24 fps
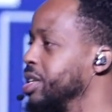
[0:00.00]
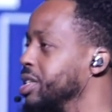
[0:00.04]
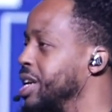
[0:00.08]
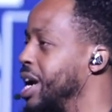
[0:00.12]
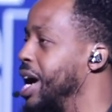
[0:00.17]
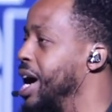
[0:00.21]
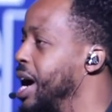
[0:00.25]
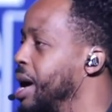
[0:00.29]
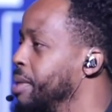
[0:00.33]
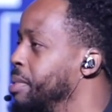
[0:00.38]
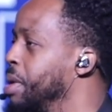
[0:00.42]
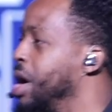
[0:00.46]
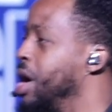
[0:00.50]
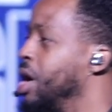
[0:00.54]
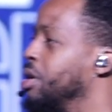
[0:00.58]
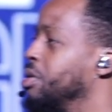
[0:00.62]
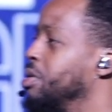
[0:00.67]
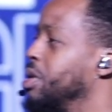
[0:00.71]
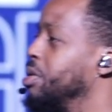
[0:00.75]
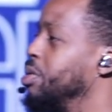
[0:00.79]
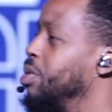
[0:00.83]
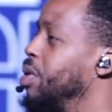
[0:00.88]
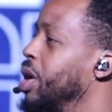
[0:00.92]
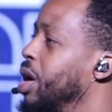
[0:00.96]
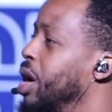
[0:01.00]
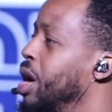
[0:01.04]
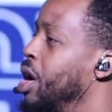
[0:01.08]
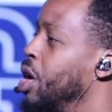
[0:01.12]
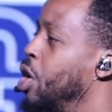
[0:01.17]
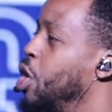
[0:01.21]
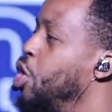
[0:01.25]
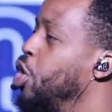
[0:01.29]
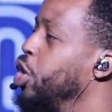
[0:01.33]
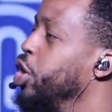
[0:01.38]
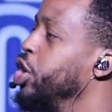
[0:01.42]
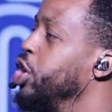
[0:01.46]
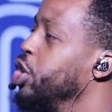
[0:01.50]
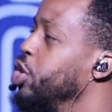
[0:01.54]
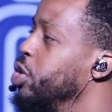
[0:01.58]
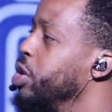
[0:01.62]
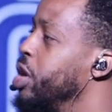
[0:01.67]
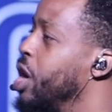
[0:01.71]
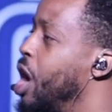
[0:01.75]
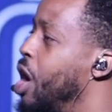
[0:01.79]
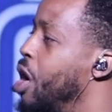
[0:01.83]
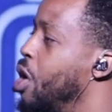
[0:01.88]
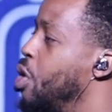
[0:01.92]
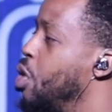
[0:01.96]
the time, well, what, who do you
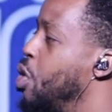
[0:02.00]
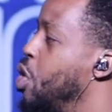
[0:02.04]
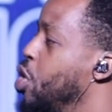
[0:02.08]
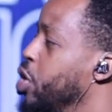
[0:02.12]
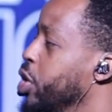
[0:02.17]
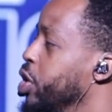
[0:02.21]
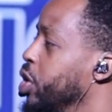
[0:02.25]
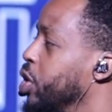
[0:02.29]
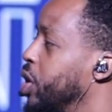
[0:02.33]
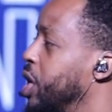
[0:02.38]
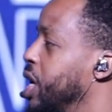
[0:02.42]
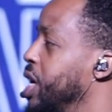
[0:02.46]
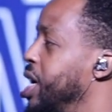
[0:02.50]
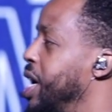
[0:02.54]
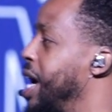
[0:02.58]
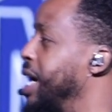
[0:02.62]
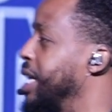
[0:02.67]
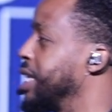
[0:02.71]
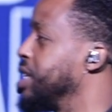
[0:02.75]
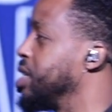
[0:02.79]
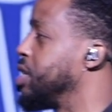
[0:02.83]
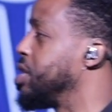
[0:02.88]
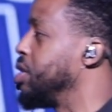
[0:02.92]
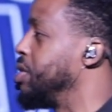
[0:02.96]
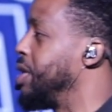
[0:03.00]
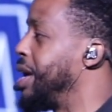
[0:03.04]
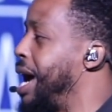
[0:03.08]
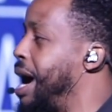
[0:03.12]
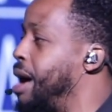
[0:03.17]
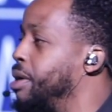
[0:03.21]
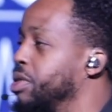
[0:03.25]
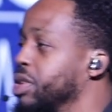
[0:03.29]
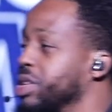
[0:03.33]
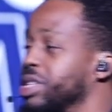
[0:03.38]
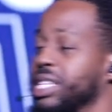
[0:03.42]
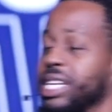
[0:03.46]
know? Who are you connected to? And I will